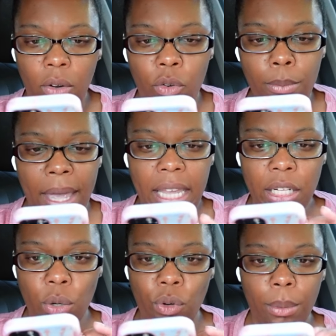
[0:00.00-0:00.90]
we may
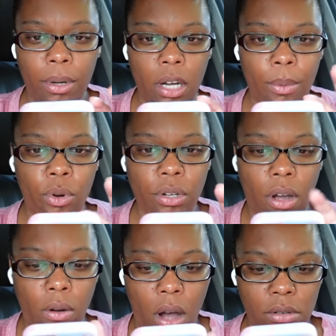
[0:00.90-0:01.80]
get a Grubhub order.
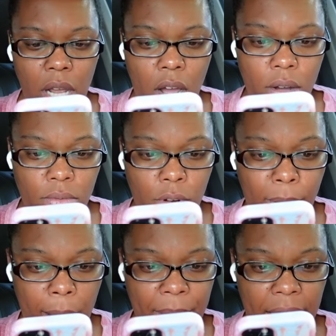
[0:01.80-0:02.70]
Oh, hold on. We
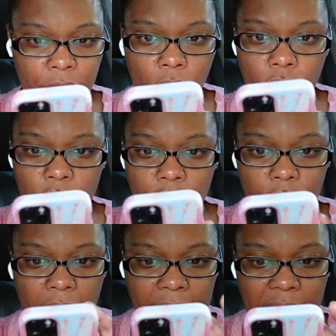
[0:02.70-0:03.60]
might be getting the
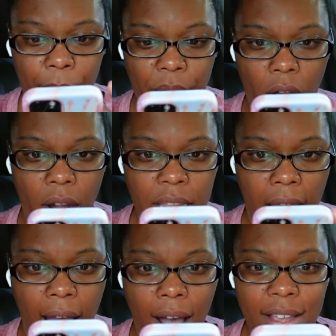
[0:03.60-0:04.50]
order. I think we
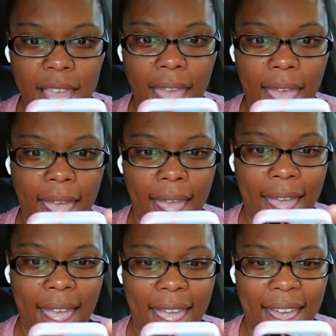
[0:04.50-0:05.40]

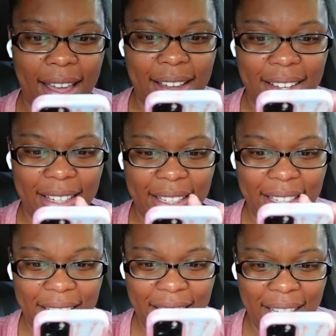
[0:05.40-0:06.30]
are, y'all. Yeah.
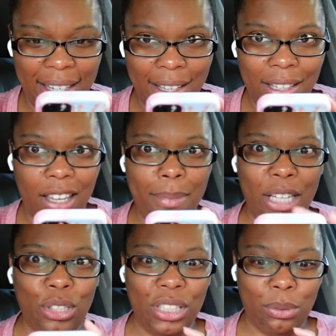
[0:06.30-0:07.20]
Let me make
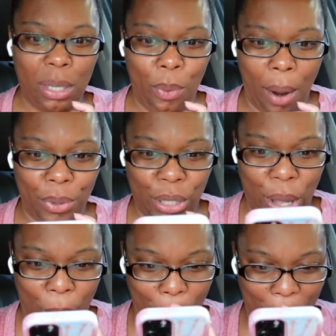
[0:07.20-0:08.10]
sure it's somewhere I want to
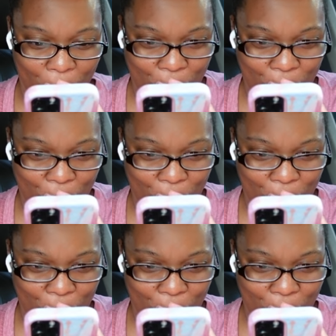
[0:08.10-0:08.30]
go.